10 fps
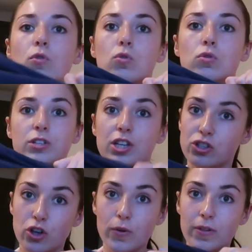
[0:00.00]
ordered, they're
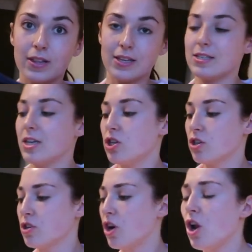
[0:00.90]
so thick, these
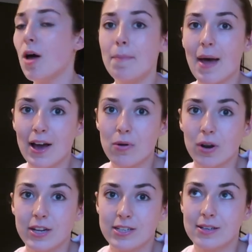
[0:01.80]
t-shirts are a lot better
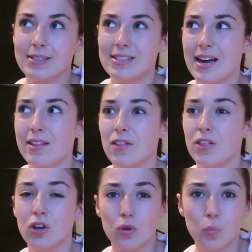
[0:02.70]
quality, I'd say, than
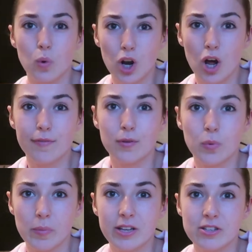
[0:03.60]
the, like, a lot of the
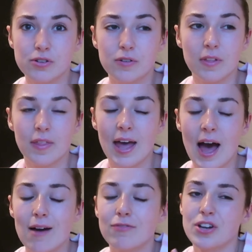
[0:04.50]
women's stuff that they
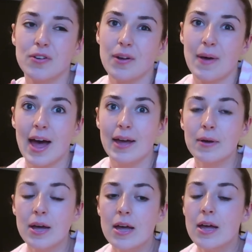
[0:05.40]
have. I don't know how.
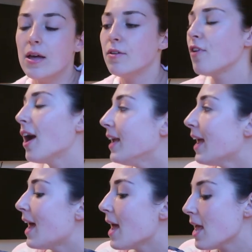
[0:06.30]

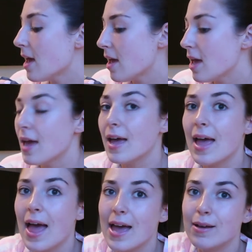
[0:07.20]
Frankie!
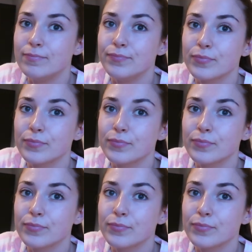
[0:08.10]
But